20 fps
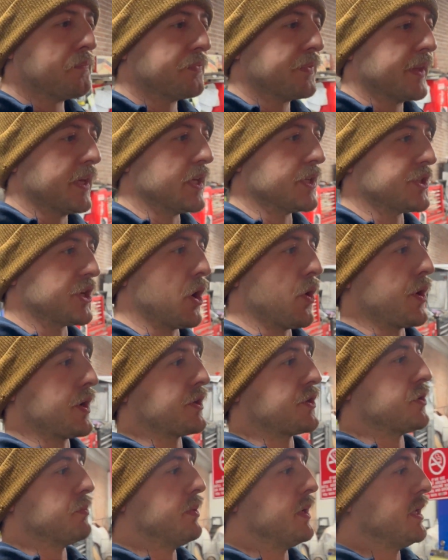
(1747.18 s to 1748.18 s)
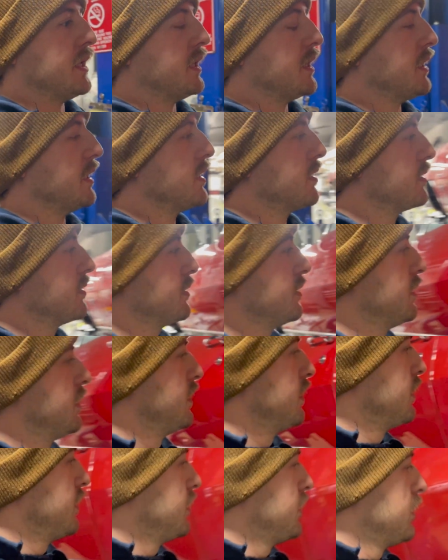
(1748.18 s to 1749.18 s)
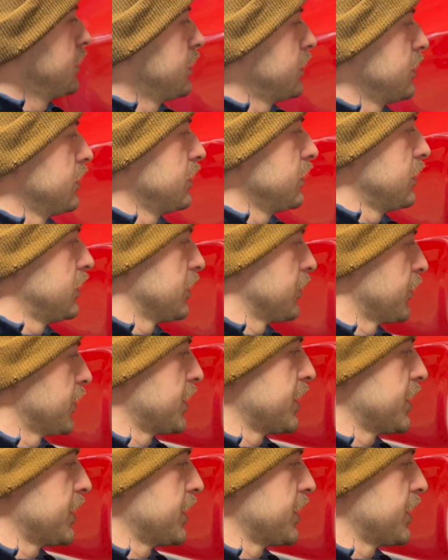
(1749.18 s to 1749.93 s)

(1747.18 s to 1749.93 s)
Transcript: is going to be get rid